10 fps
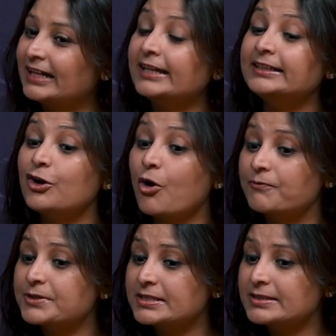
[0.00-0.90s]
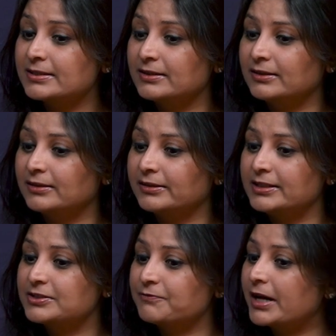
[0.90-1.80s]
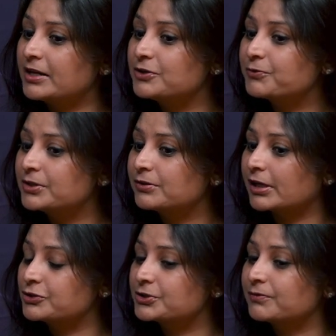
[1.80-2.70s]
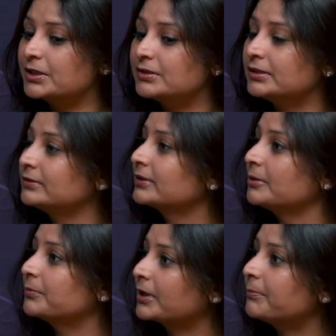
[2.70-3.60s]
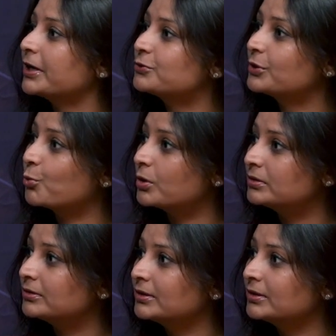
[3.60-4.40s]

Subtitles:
I think offices, it's a very different trajectory than compared to the world.